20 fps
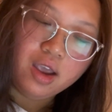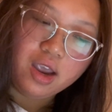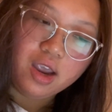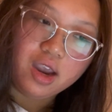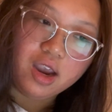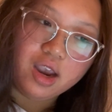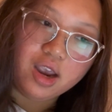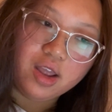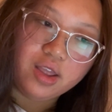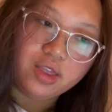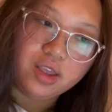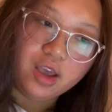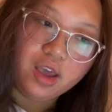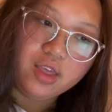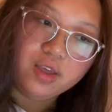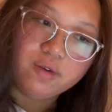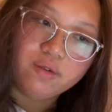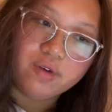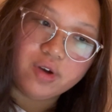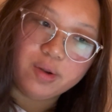and the
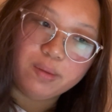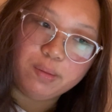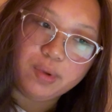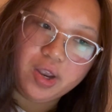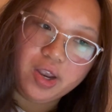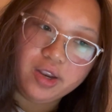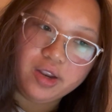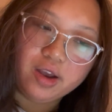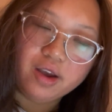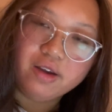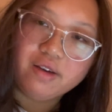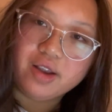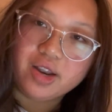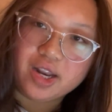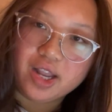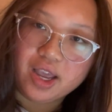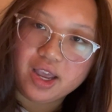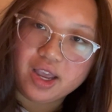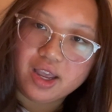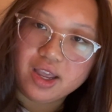other one being
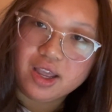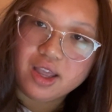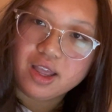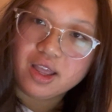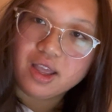RNA.